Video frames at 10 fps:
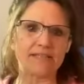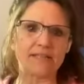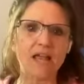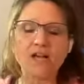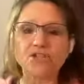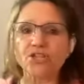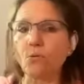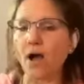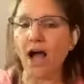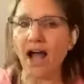So
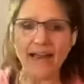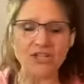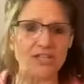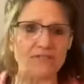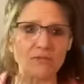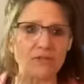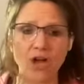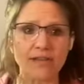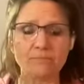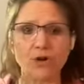I just found an online
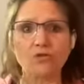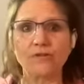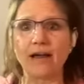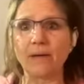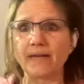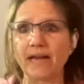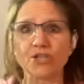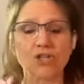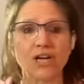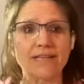program and I took a
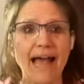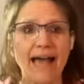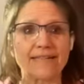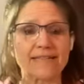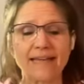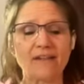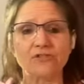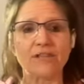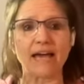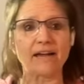class. And after
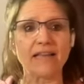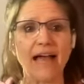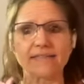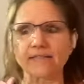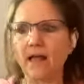that class,